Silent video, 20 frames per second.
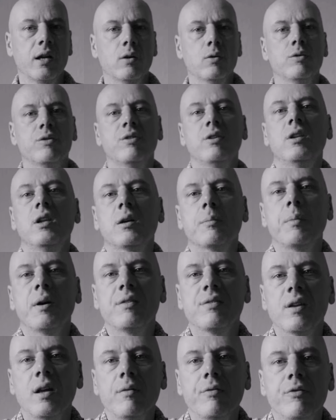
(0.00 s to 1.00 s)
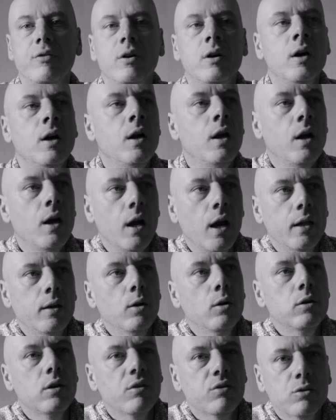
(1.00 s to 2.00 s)
I consider myself
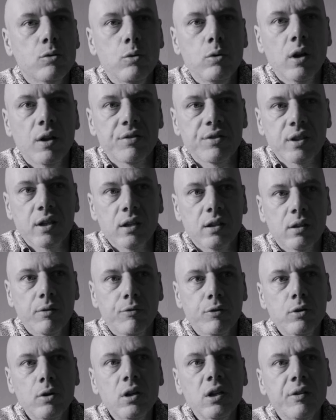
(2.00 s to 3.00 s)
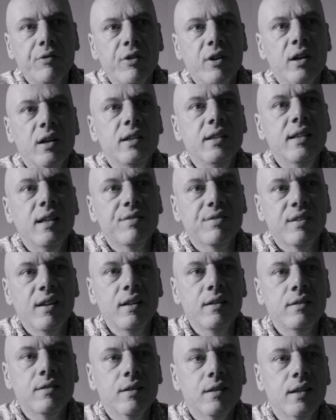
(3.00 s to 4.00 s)
an old school street photographer in the
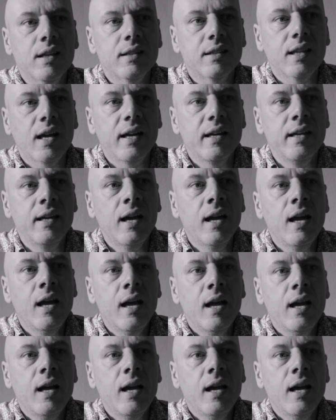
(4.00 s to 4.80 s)
sense that I